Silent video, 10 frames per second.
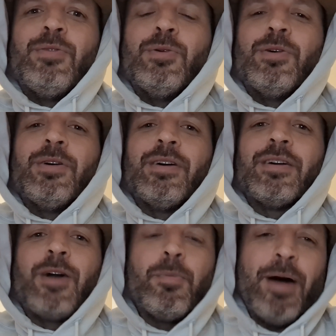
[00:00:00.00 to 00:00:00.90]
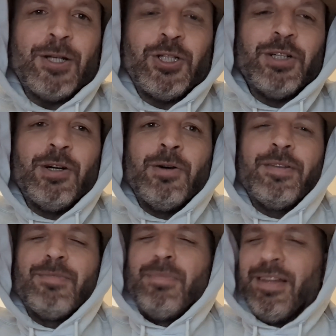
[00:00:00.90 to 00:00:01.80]
for
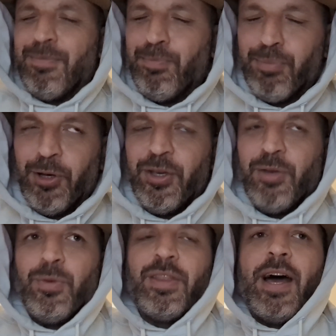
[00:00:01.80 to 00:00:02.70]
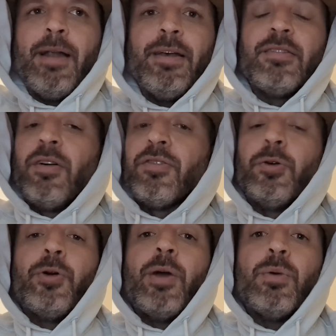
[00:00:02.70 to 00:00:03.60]
carpaccio. It's brilliant with that. It's
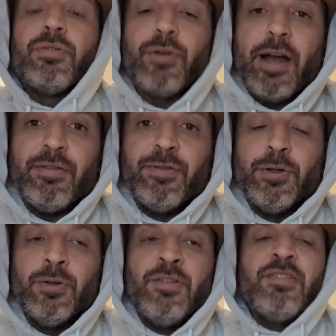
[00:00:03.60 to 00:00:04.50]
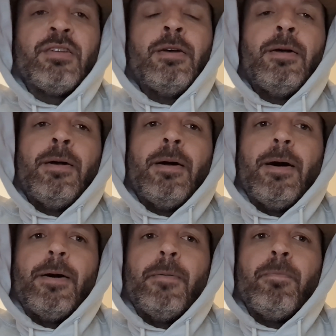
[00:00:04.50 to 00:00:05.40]
also great with fried foods.
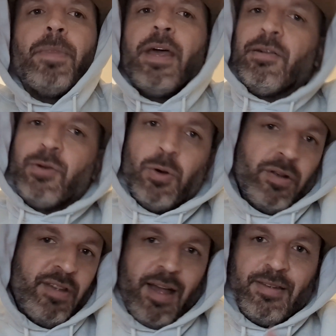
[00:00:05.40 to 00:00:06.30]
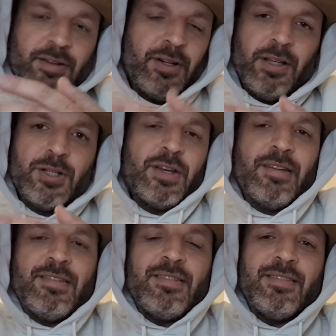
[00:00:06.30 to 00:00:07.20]
And of course, as a
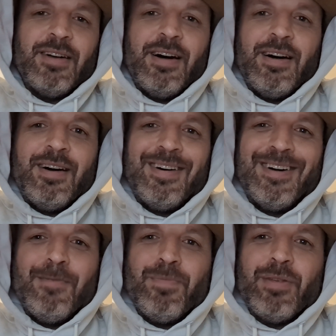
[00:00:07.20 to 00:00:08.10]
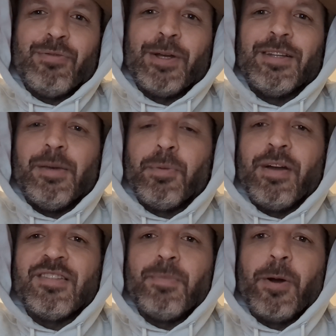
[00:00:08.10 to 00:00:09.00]
delicious, friendly
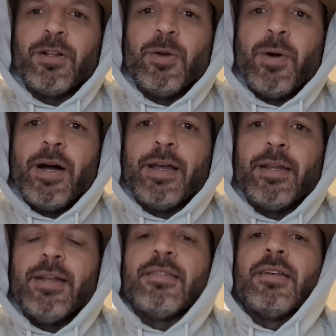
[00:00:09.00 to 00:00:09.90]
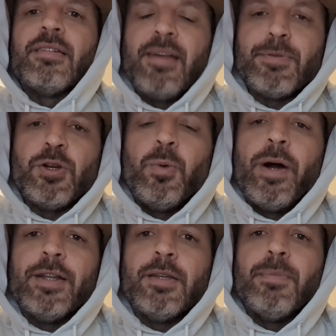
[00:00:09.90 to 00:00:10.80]
price sparkling wine, it's an exceptional
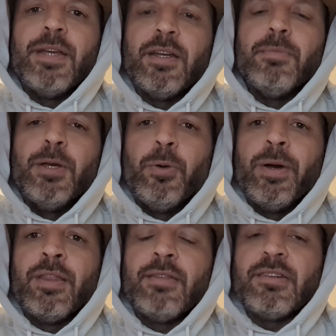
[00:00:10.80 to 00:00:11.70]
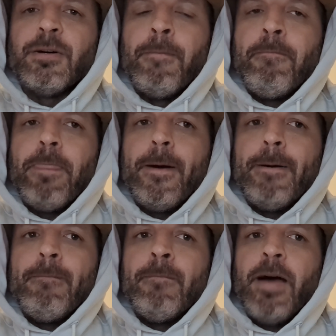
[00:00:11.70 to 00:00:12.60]
wine to begin a meal with. So
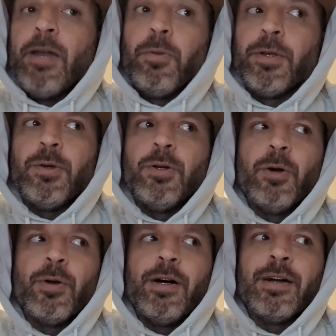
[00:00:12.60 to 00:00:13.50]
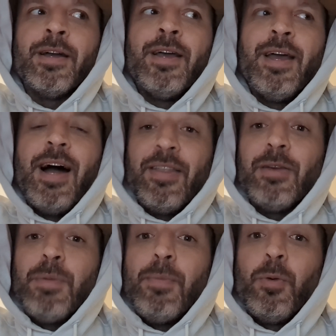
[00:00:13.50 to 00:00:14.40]
I don't think you can go wrong. I
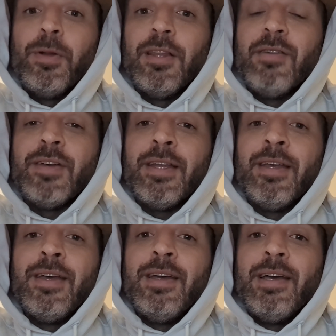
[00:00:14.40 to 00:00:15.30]
think people will love it.